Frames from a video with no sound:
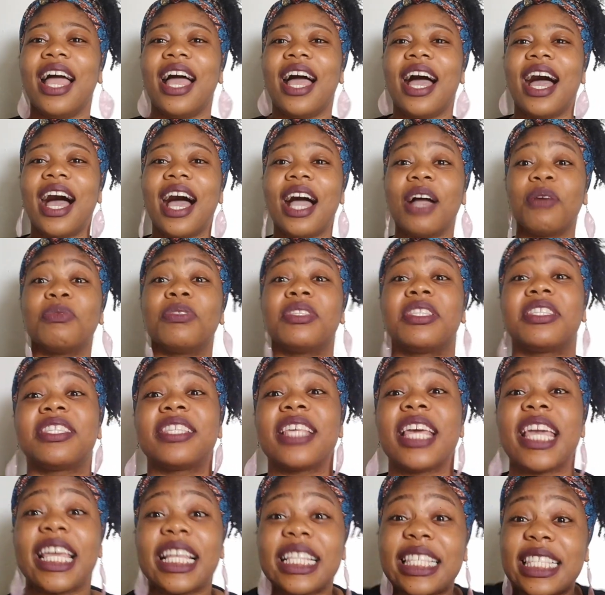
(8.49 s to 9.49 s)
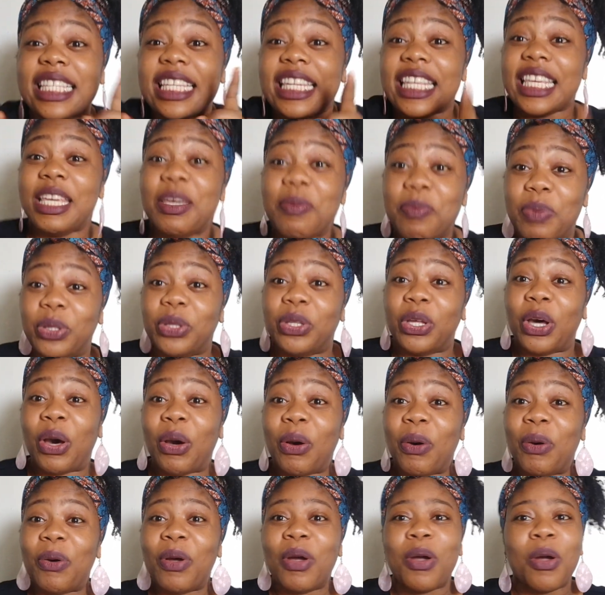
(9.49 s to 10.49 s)
I would say it's in Igbo
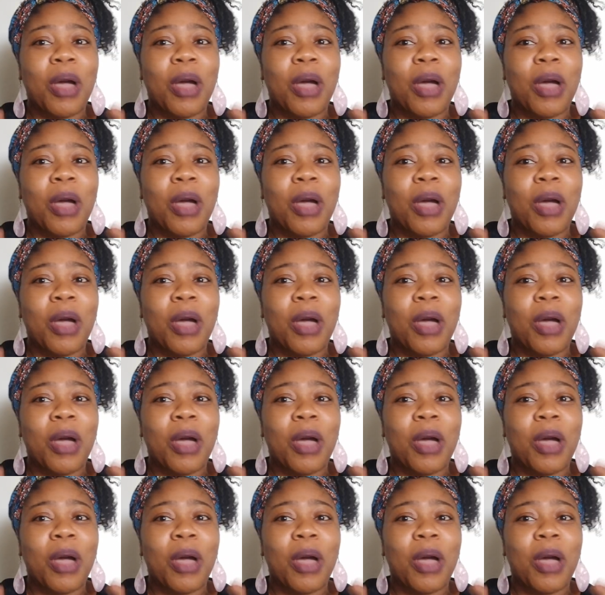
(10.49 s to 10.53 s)
though.